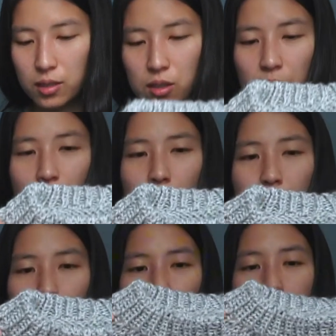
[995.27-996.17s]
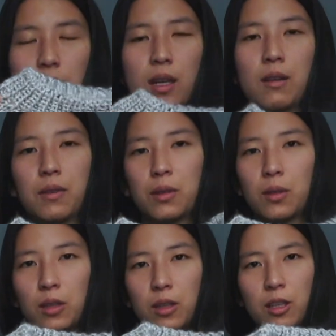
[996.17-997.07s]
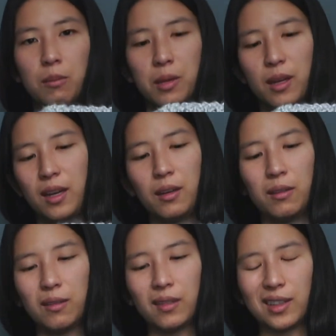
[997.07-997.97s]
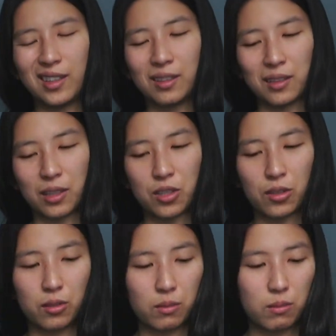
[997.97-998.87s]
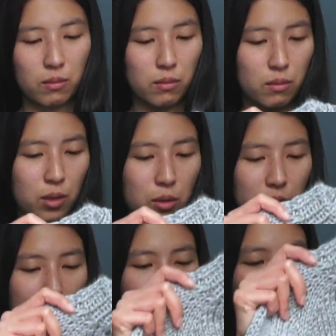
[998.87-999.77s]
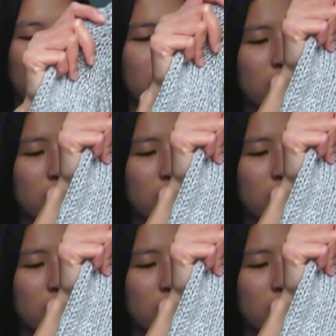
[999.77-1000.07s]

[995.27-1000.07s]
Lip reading: So that's kind of a learning thing, but I don't think she'll notice or care